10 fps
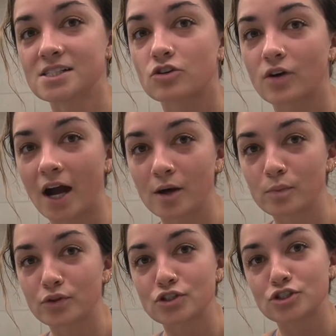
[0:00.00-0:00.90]
to
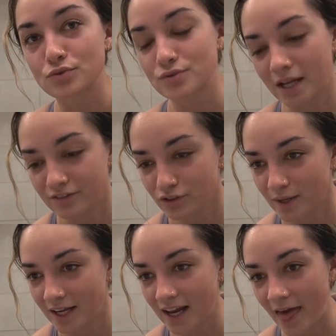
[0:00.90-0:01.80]
grab the shoes that I have to
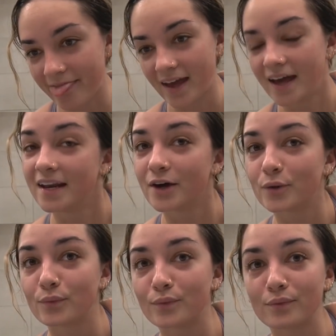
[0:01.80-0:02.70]
rent and
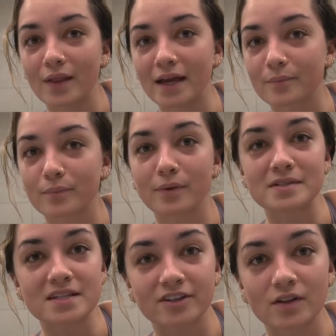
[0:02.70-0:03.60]
then like put
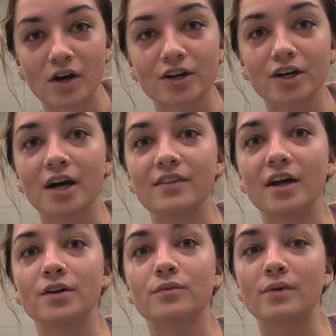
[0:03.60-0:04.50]
myself in a locker and then